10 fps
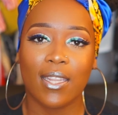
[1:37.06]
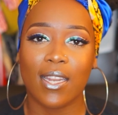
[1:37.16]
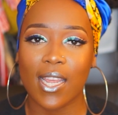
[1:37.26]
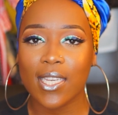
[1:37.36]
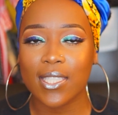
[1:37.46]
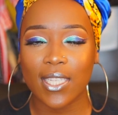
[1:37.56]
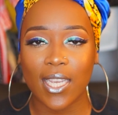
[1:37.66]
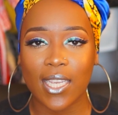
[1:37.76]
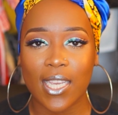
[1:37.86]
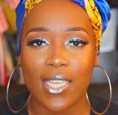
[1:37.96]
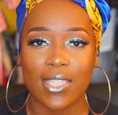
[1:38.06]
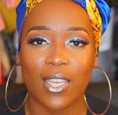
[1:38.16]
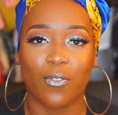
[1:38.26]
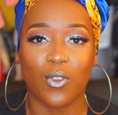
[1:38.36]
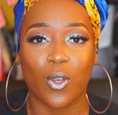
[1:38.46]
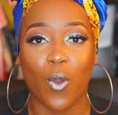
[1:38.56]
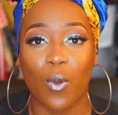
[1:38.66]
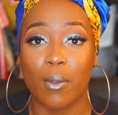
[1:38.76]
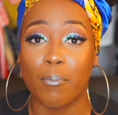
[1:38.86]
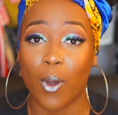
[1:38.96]
The next thing is if you're
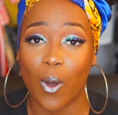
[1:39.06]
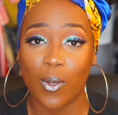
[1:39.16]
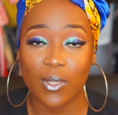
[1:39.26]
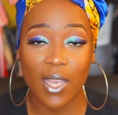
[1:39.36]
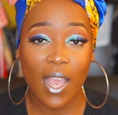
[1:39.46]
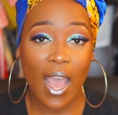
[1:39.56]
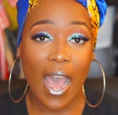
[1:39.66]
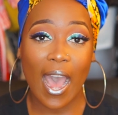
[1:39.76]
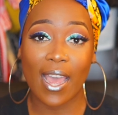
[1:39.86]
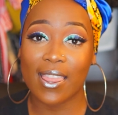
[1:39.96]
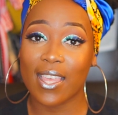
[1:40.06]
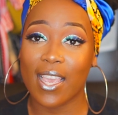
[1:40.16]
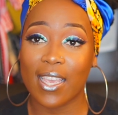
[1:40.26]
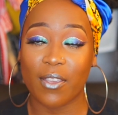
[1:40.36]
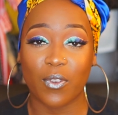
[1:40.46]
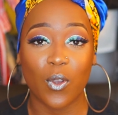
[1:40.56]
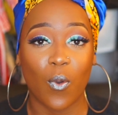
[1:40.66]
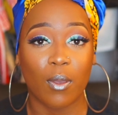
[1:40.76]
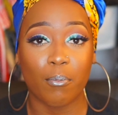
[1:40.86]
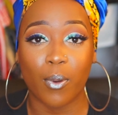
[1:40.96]
going bald. I think if you're
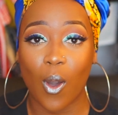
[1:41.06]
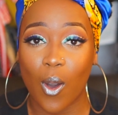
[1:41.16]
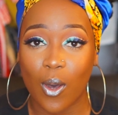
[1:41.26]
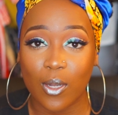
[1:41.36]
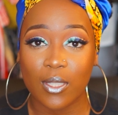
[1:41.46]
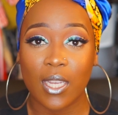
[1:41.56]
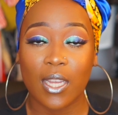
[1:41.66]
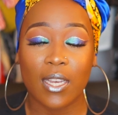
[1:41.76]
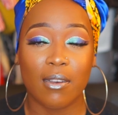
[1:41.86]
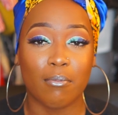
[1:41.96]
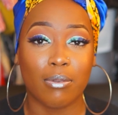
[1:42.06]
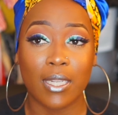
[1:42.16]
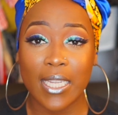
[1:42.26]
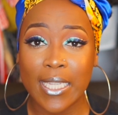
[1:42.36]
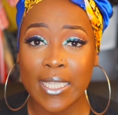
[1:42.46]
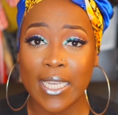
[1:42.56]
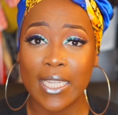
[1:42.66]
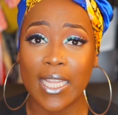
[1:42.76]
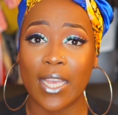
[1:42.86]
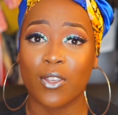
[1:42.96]
going bald
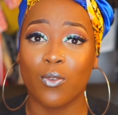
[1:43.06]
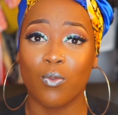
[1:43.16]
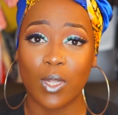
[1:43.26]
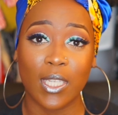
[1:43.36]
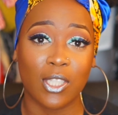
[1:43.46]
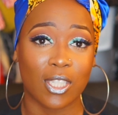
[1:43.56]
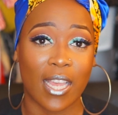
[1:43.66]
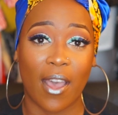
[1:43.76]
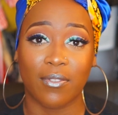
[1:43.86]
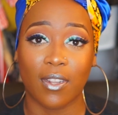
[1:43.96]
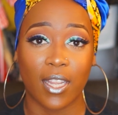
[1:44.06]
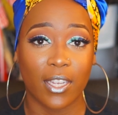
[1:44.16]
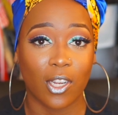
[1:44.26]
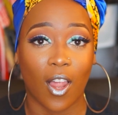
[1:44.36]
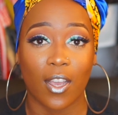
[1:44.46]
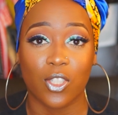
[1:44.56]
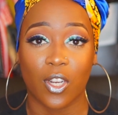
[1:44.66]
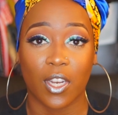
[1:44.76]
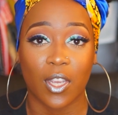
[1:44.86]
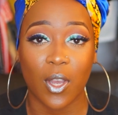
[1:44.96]
completely, like, you really just have to let your lock
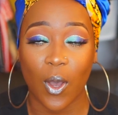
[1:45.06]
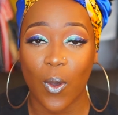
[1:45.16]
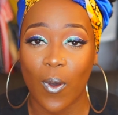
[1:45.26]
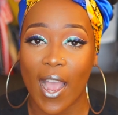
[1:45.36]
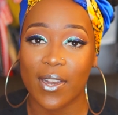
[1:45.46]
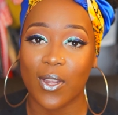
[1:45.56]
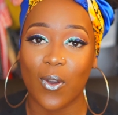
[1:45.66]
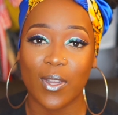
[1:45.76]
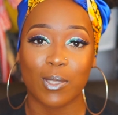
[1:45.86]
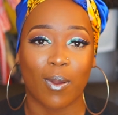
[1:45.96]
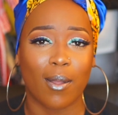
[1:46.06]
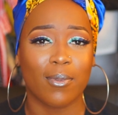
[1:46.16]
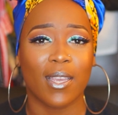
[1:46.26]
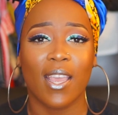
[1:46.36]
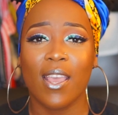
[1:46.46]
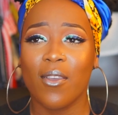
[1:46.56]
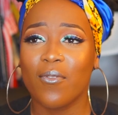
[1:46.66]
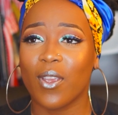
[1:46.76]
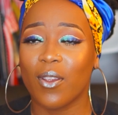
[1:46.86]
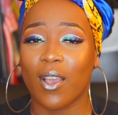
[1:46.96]
journey go. I know it's probably
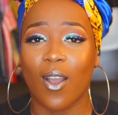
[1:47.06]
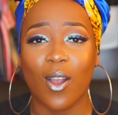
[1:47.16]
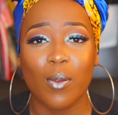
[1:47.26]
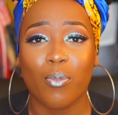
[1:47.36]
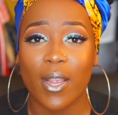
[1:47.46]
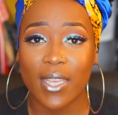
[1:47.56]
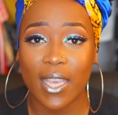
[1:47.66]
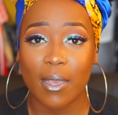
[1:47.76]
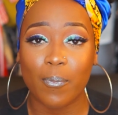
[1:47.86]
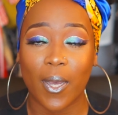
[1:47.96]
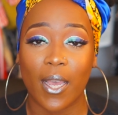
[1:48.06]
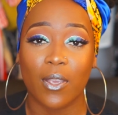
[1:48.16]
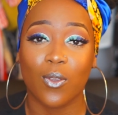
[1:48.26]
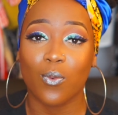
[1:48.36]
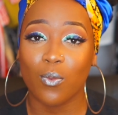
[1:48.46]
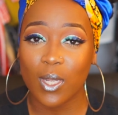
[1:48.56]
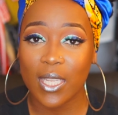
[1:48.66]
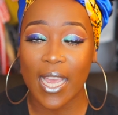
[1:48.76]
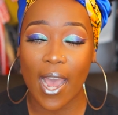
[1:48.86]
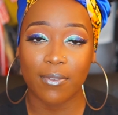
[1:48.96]
very heartbreaking, but you
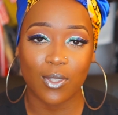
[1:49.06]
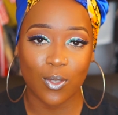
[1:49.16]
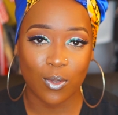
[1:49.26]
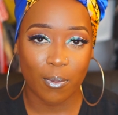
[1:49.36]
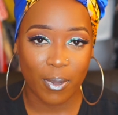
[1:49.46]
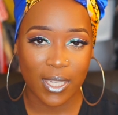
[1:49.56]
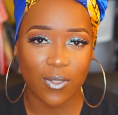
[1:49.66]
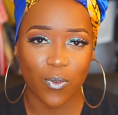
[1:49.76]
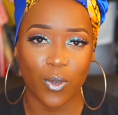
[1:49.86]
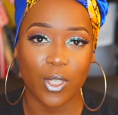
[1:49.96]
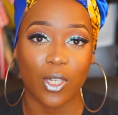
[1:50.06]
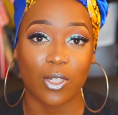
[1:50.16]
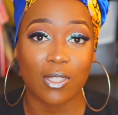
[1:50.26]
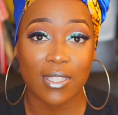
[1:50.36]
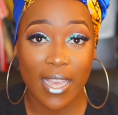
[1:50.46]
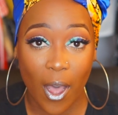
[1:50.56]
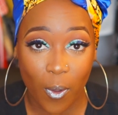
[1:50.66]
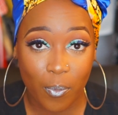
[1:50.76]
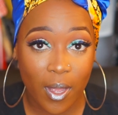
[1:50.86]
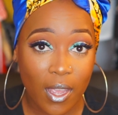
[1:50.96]
really have to do the best for your
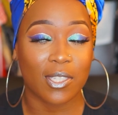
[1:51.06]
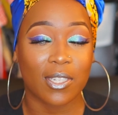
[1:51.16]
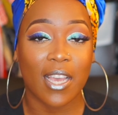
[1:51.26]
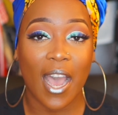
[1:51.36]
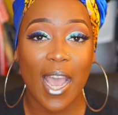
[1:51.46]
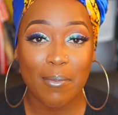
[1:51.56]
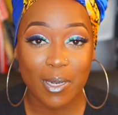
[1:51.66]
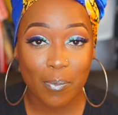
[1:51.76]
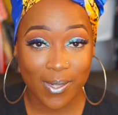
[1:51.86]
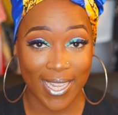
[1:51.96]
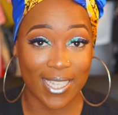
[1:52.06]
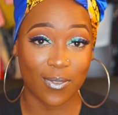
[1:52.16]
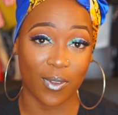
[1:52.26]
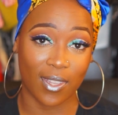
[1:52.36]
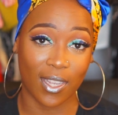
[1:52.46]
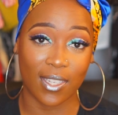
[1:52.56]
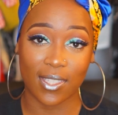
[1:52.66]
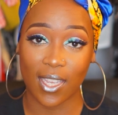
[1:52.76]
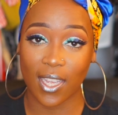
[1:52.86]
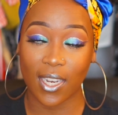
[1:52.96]
scalp. There's a time and a place for
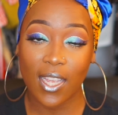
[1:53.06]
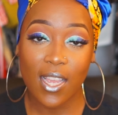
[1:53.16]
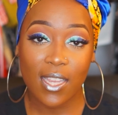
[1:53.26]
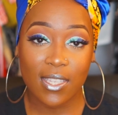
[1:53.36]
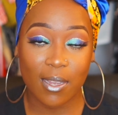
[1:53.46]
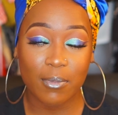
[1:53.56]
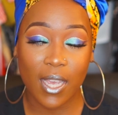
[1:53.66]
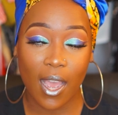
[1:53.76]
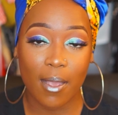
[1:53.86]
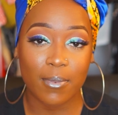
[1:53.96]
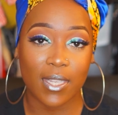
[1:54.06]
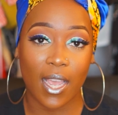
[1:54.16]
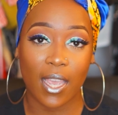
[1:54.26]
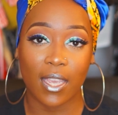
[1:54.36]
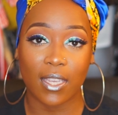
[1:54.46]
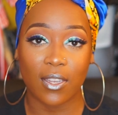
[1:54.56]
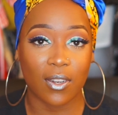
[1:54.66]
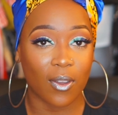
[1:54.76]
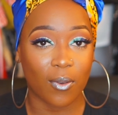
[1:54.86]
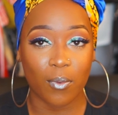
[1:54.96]
things, and sometimes, like,
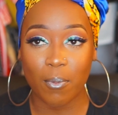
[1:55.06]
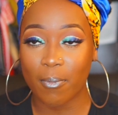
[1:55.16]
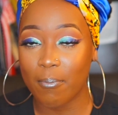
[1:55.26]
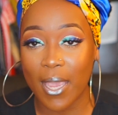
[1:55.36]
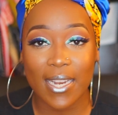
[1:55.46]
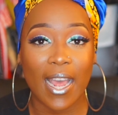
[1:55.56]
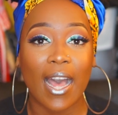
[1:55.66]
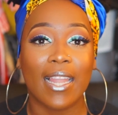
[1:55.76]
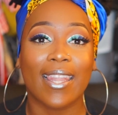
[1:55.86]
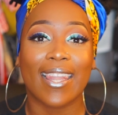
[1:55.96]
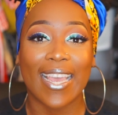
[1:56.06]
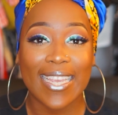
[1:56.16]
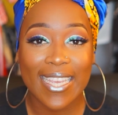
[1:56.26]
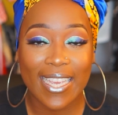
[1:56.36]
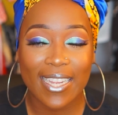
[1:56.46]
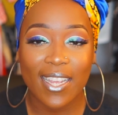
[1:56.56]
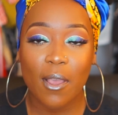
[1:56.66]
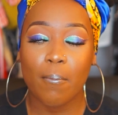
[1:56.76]
you know, we may not like it,